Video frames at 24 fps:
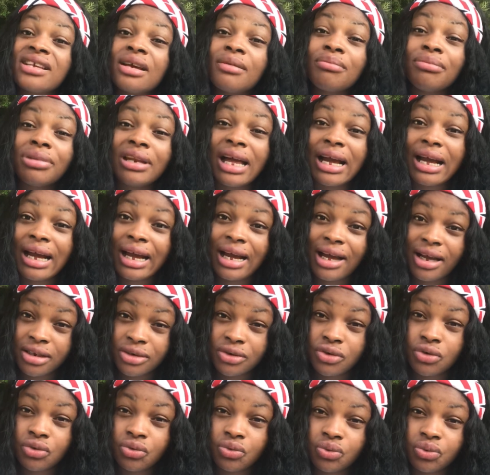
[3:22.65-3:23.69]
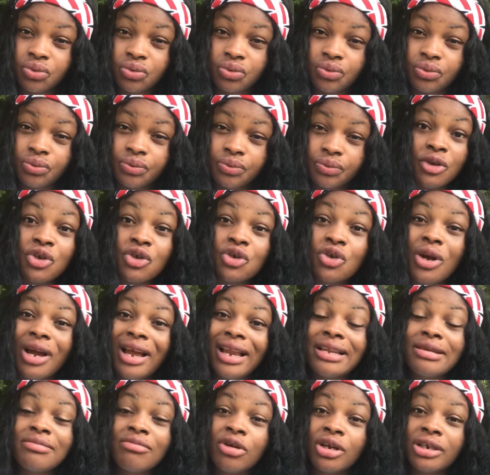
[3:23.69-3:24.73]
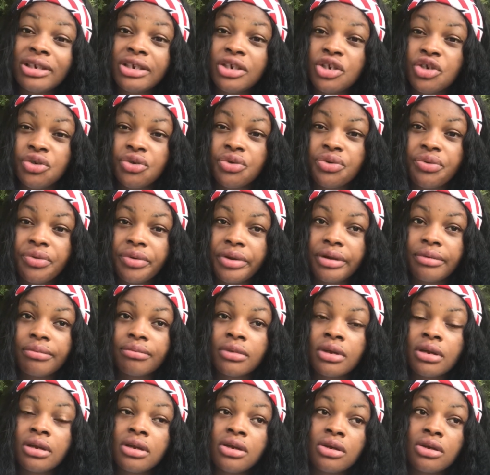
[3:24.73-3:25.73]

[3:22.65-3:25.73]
and black candle, your early morning urine.